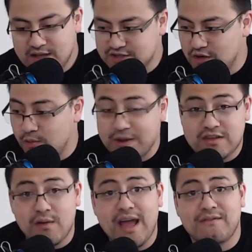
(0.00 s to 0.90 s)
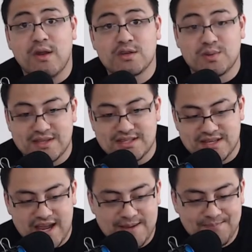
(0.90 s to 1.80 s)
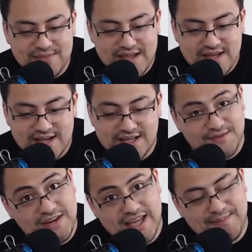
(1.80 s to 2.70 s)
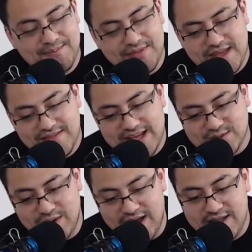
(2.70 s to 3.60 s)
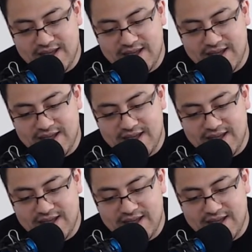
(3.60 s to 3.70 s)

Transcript: So we don't have Los with us today because fuck him. That's why.